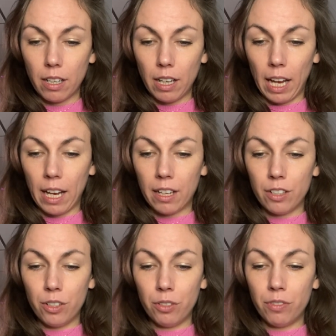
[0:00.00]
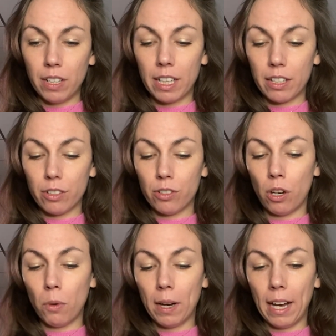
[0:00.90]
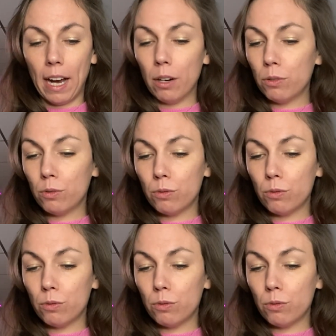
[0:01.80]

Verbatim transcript: And you feel like there's no way out.